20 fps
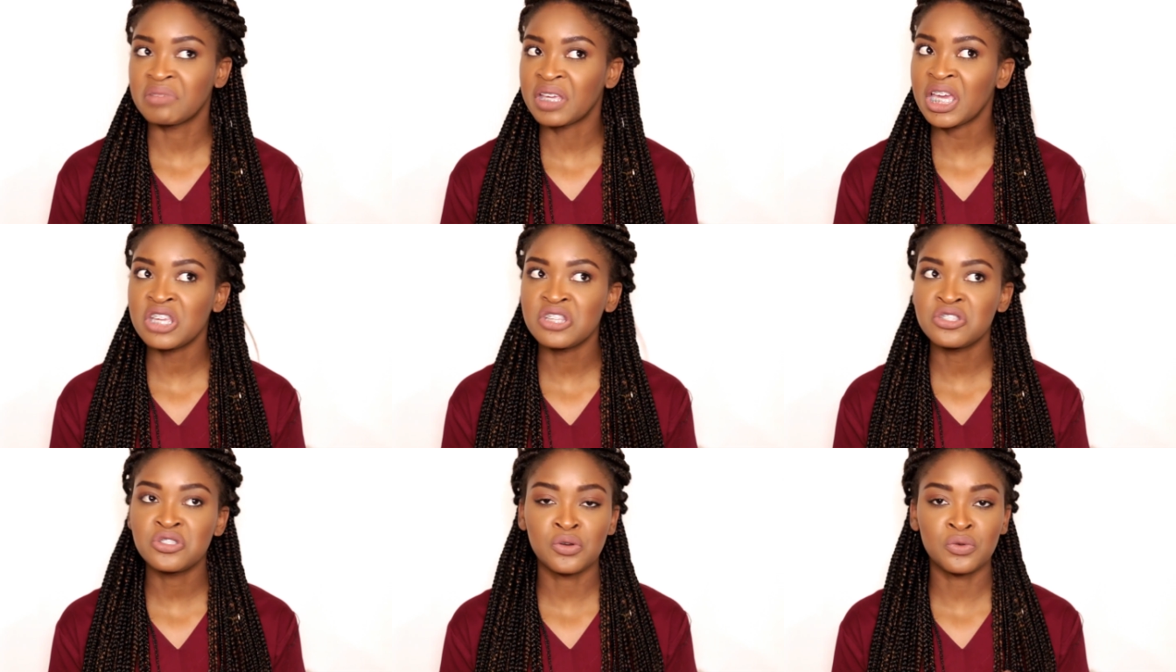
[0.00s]

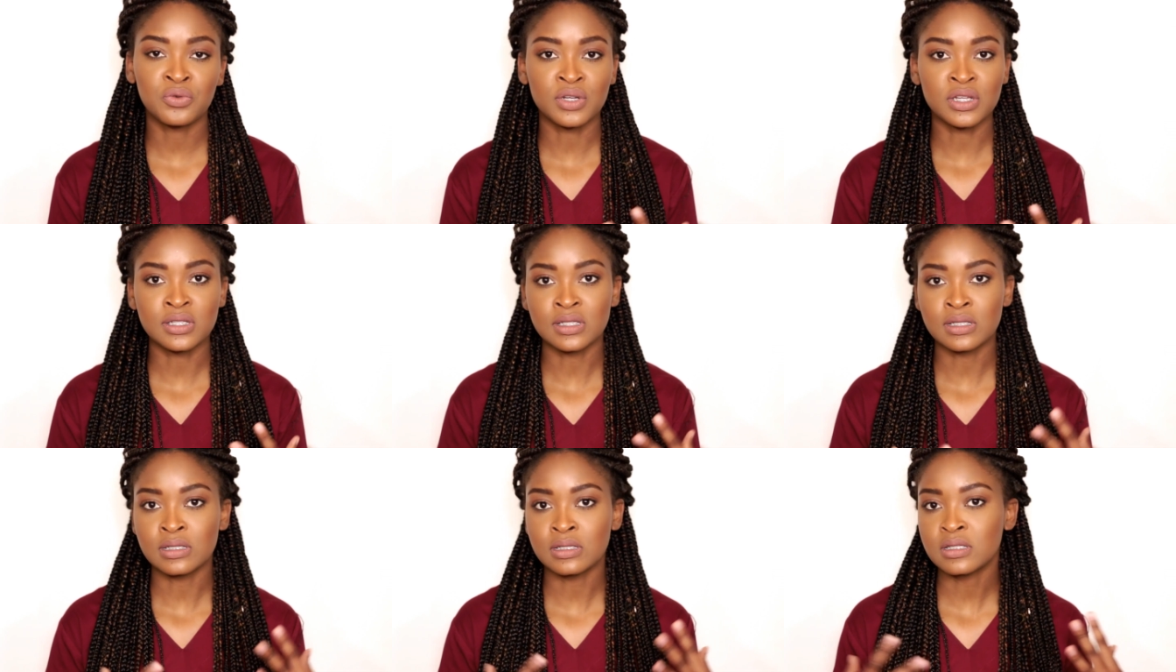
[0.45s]
gauge your
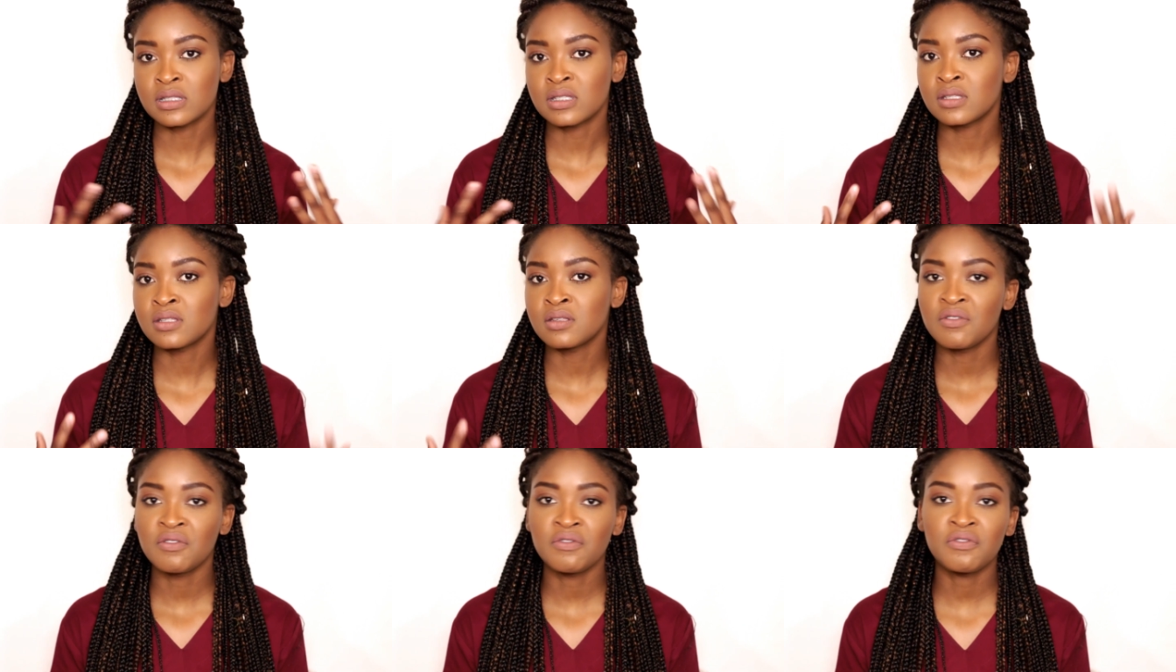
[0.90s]

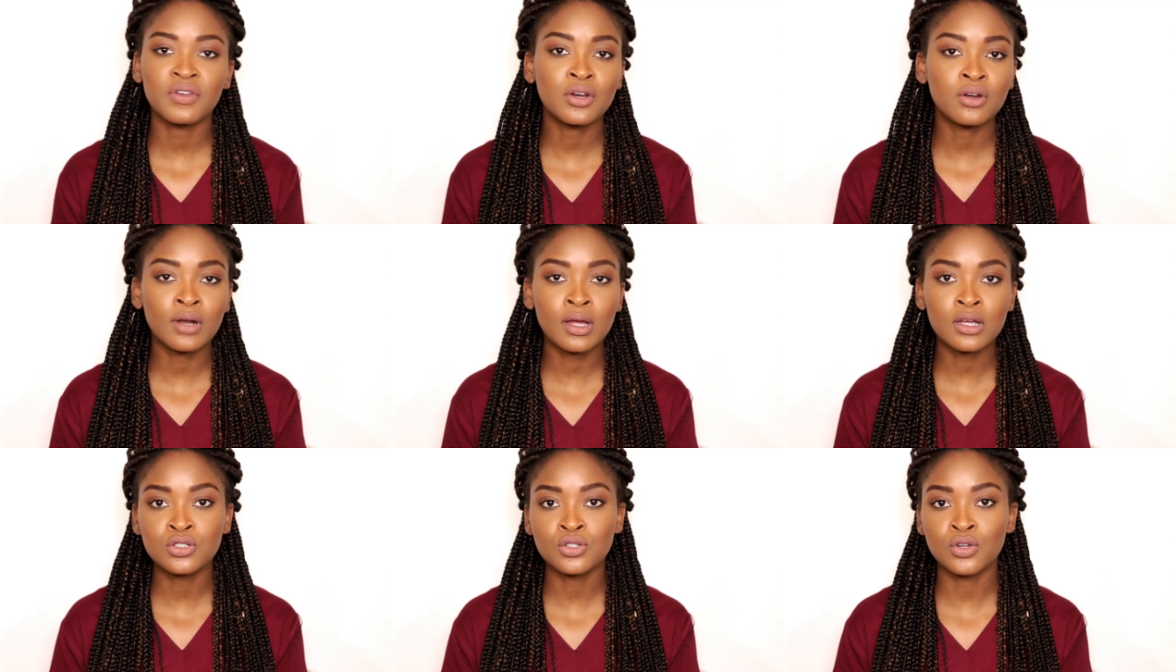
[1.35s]
reasons,
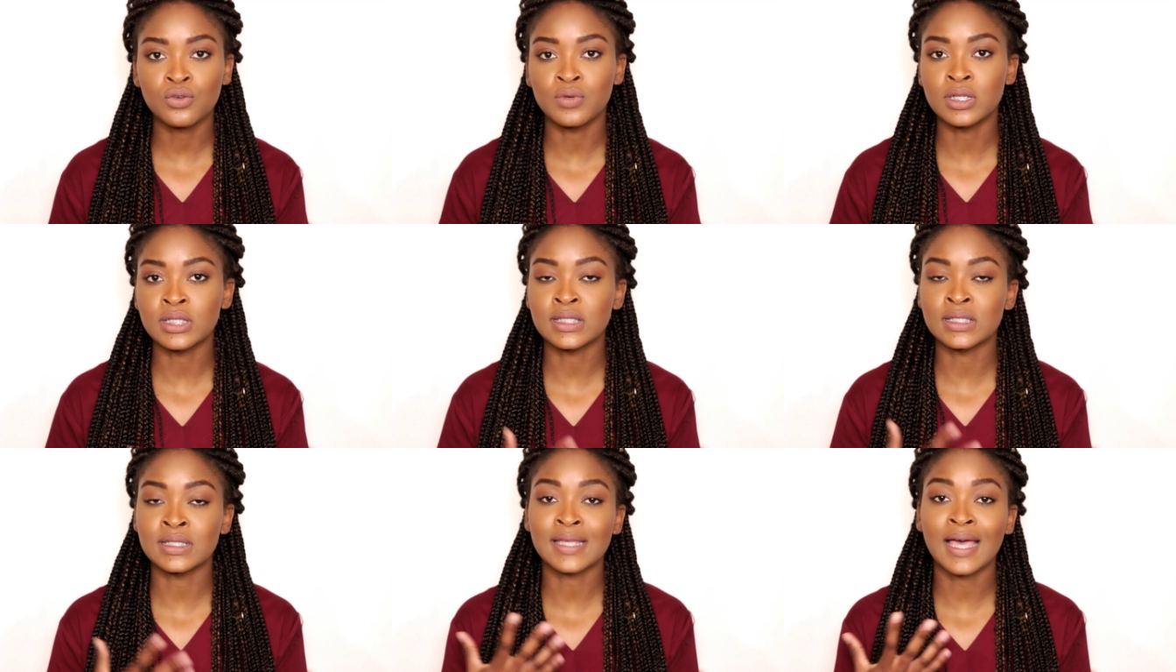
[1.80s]
figure out your
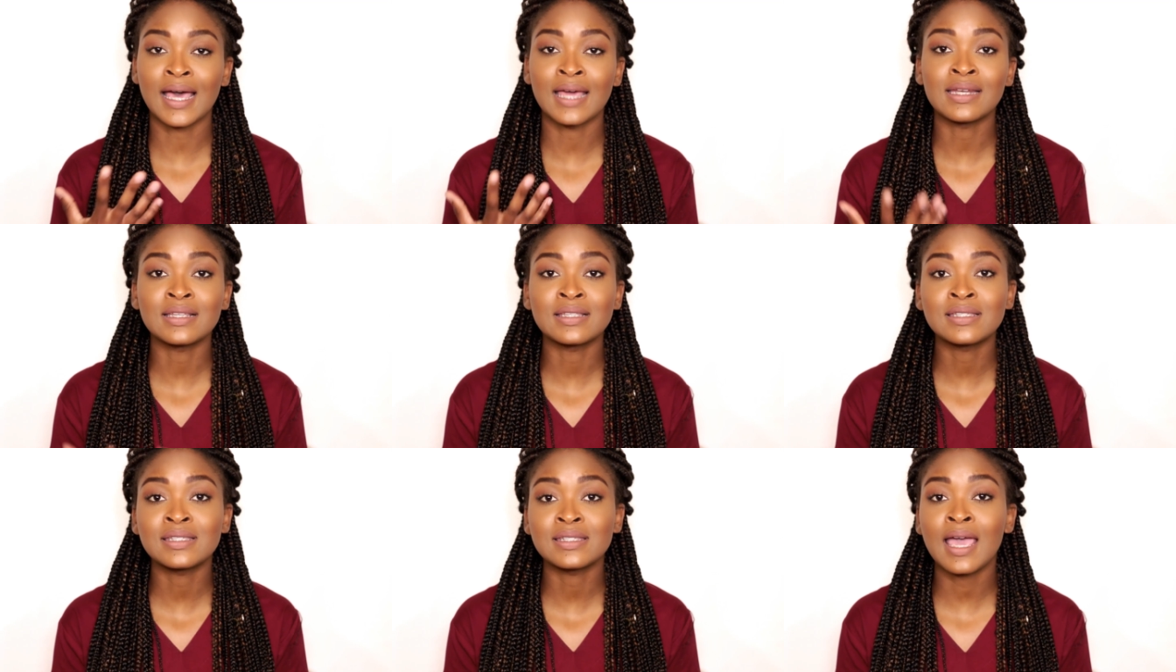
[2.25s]
reasons,
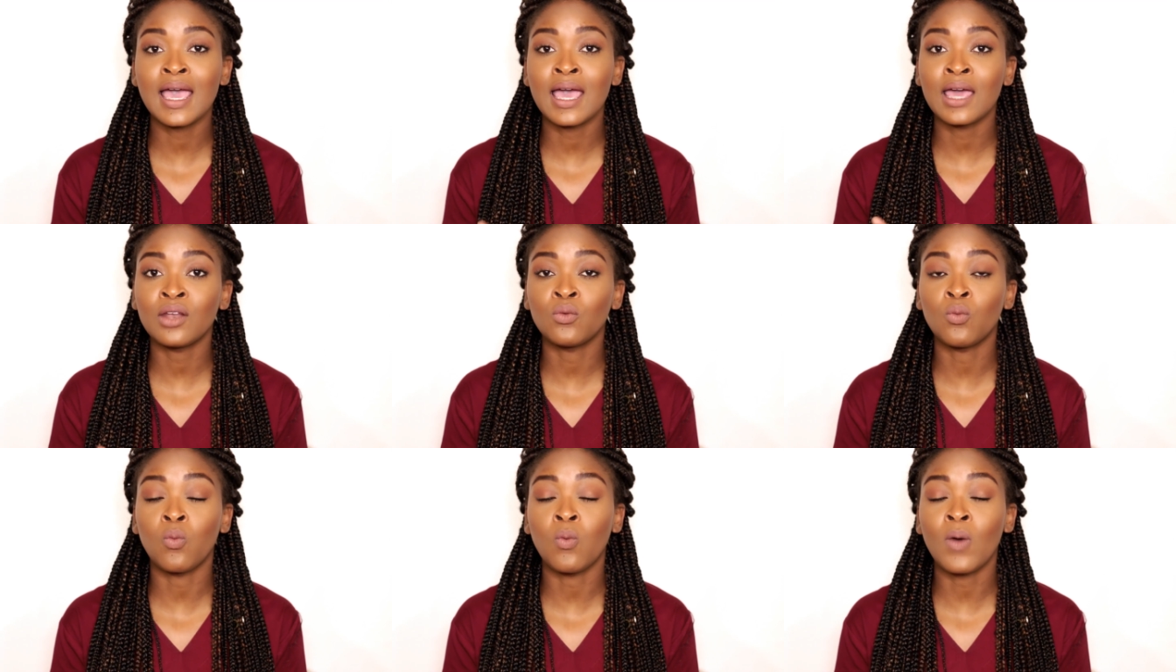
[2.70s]

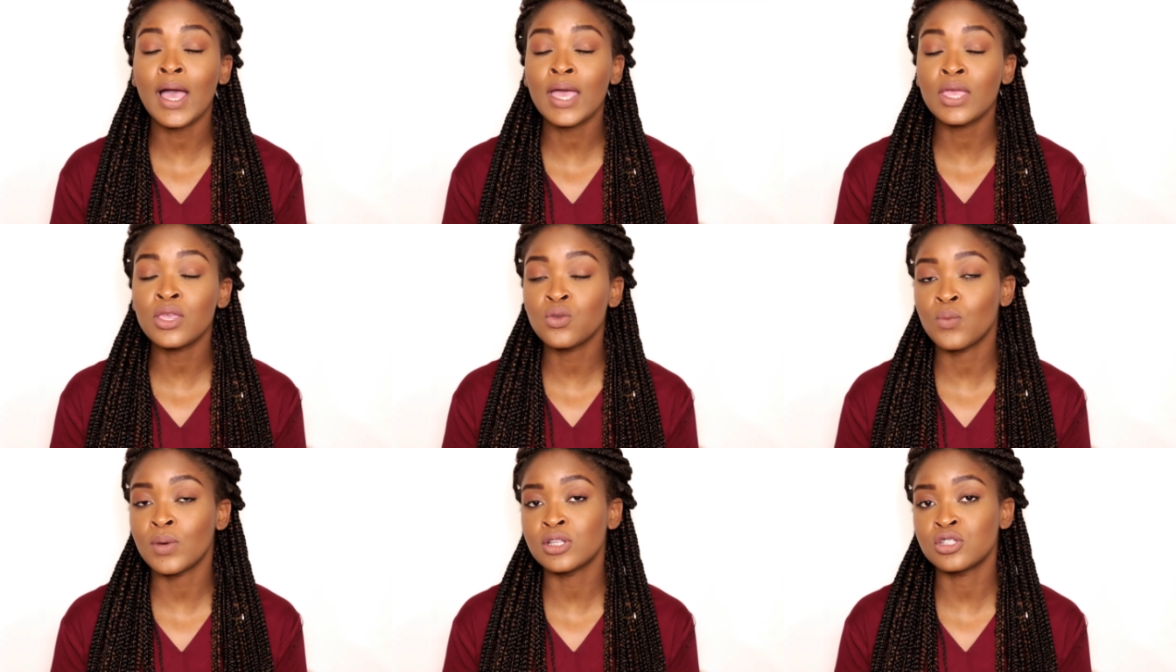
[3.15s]
understand
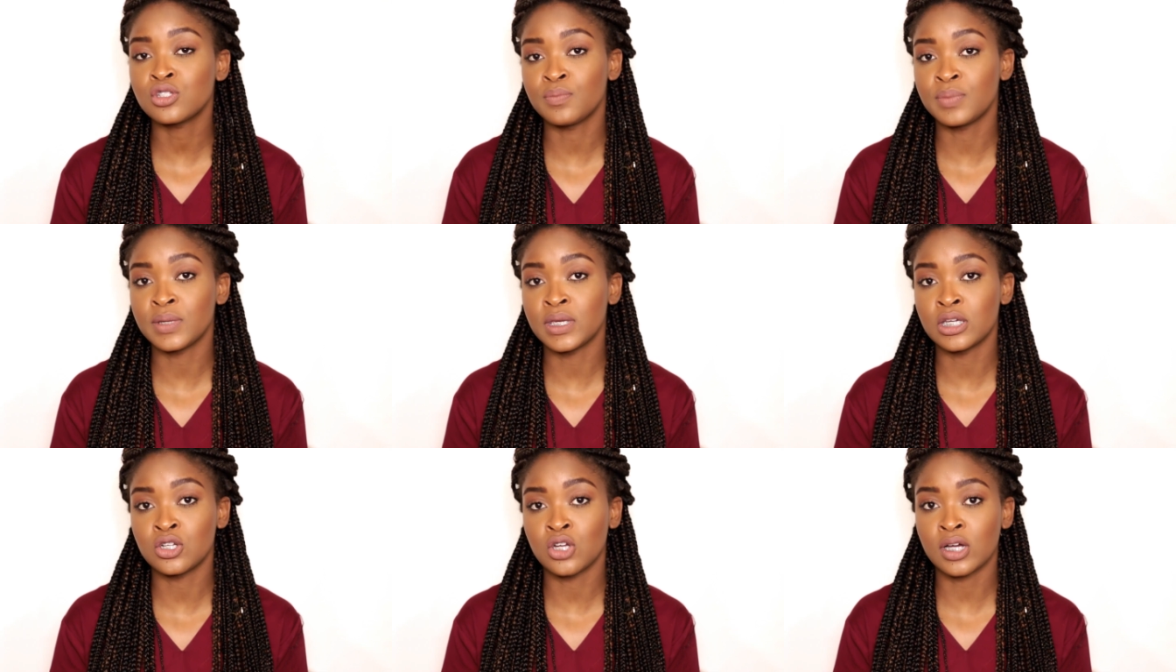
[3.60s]
why you want to
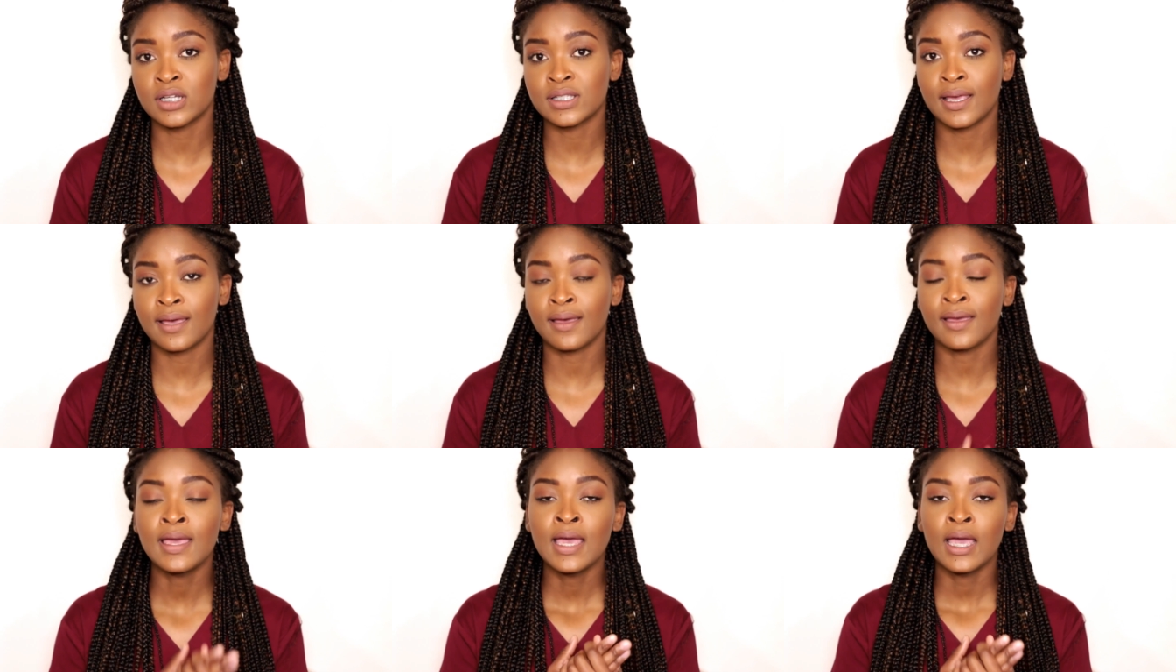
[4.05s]
be a
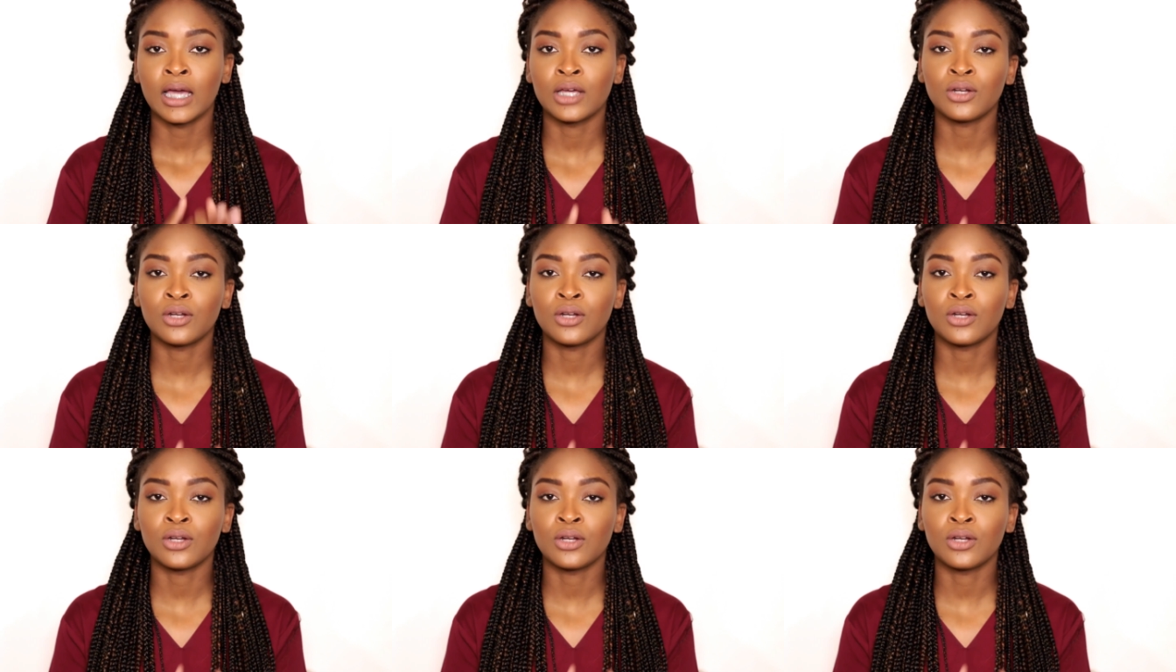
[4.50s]
doctor,